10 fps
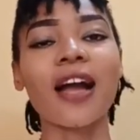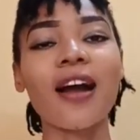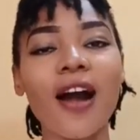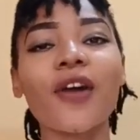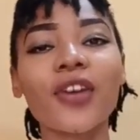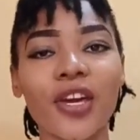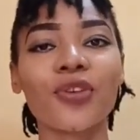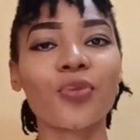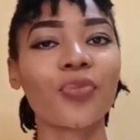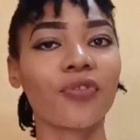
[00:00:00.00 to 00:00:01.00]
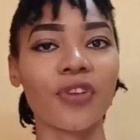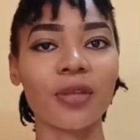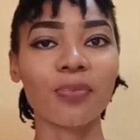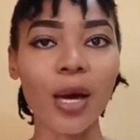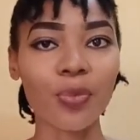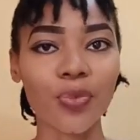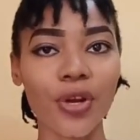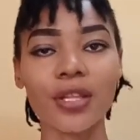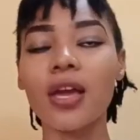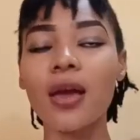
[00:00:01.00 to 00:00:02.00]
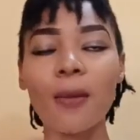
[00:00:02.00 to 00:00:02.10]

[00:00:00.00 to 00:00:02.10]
Now, how can you prevent bad breath?